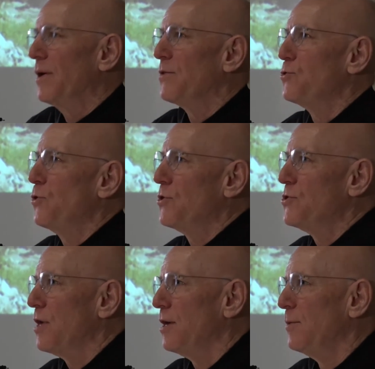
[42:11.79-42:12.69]
on the
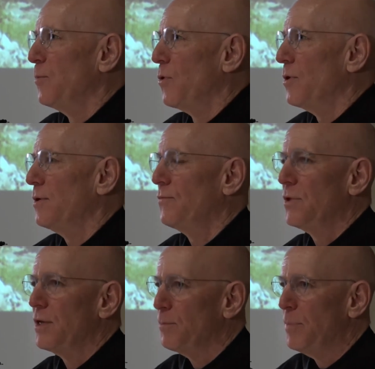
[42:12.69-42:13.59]
Turkish side of the border
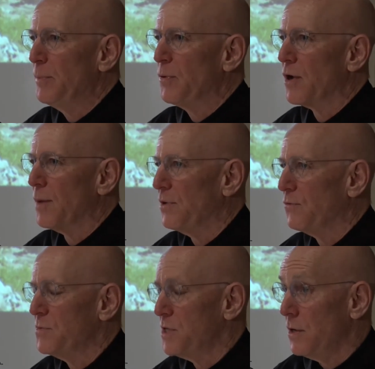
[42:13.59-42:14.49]
for the people coming
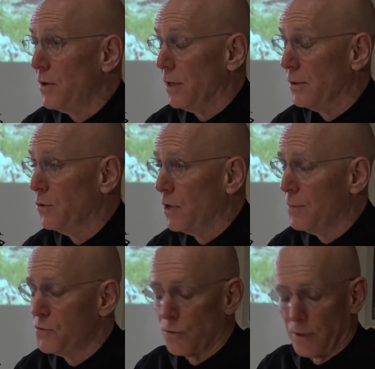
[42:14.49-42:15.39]
from Syria, who
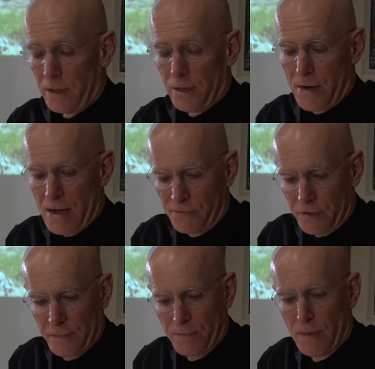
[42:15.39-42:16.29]
came shortly thereafter.